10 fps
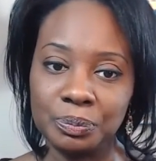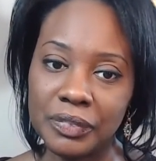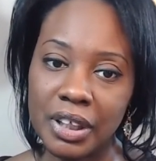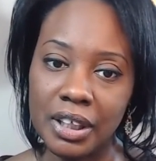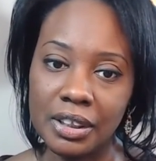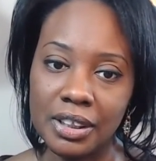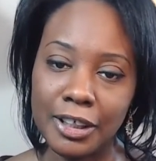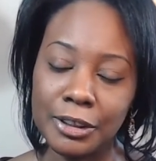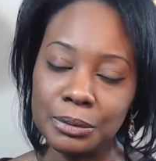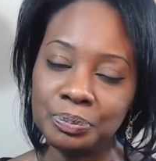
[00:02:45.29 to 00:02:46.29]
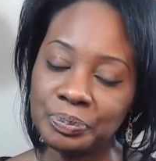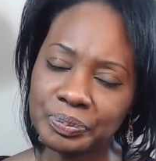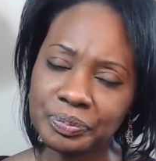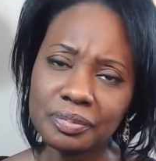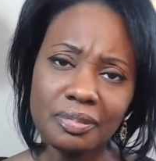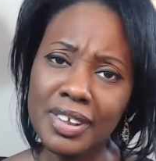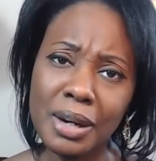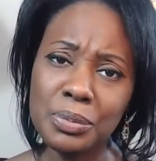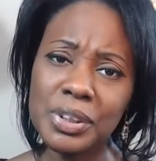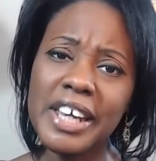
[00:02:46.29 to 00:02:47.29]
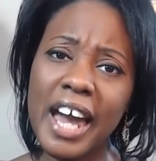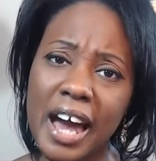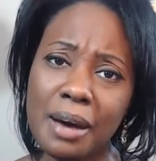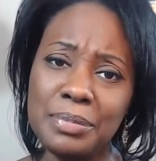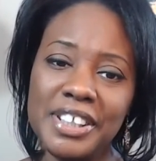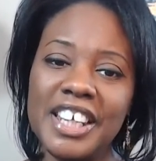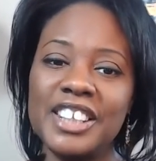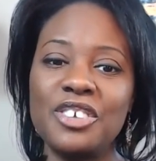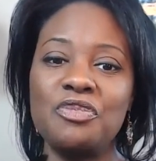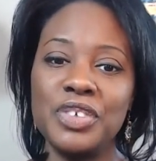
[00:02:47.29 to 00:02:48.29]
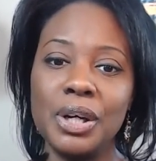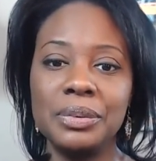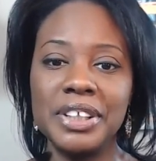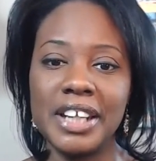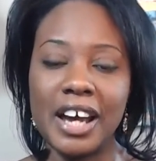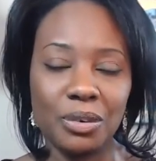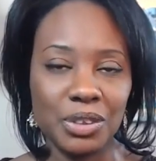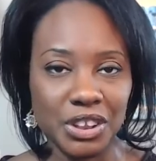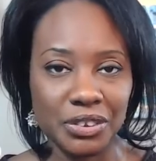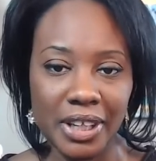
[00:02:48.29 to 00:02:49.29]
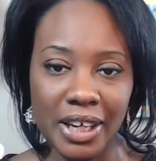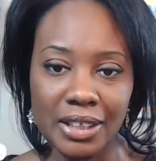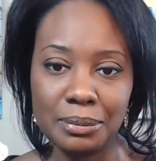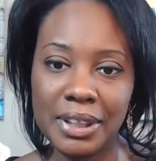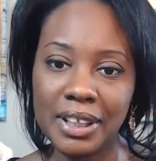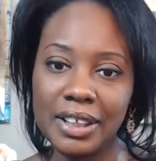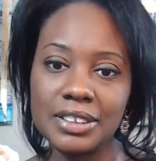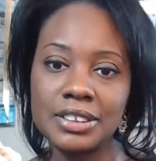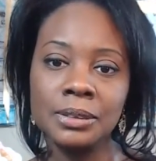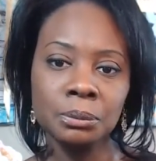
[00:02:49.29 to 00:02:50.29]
And I'm really happy that the film Get Out was created because,